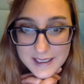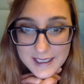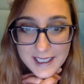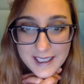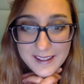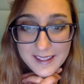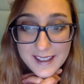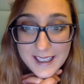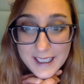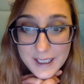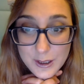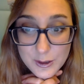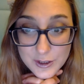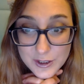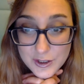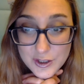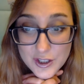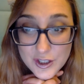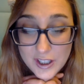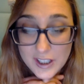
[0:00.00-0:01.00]
Thank you to
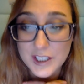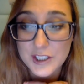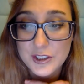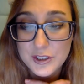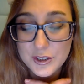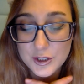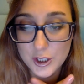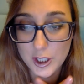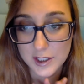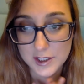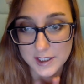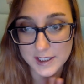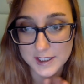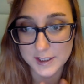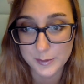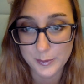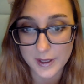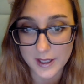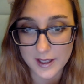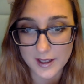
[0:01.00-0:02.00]
Josh. Josh has
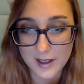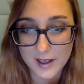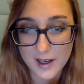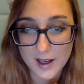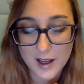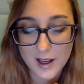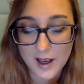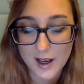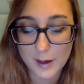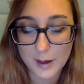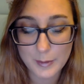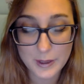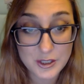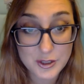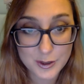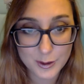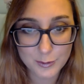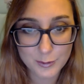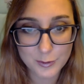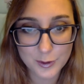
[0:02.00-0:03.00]
been a
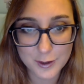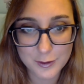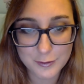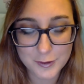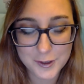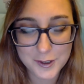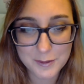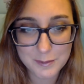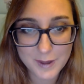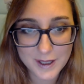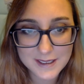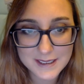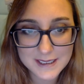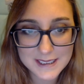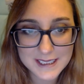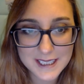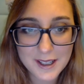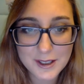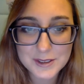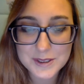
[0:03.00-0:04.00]
patron for a few months
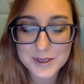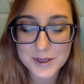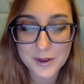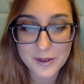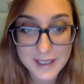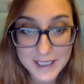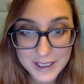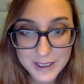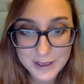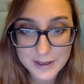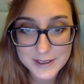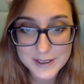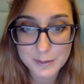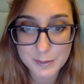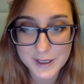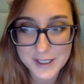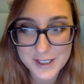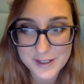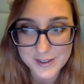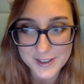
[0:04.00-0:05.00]
now, so thank you so
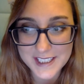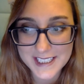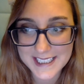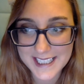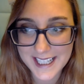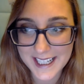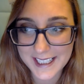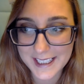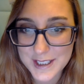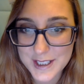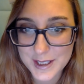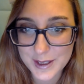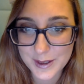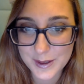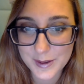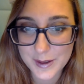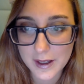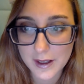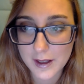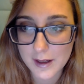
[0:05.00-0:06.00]
much for deciding to
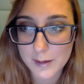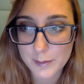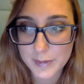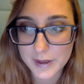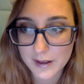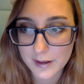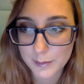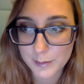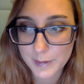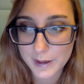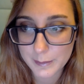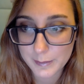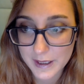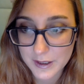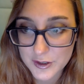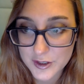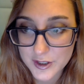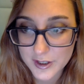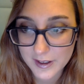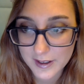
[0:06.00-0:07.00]
become my
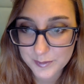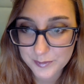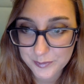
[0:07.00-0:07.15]
patron.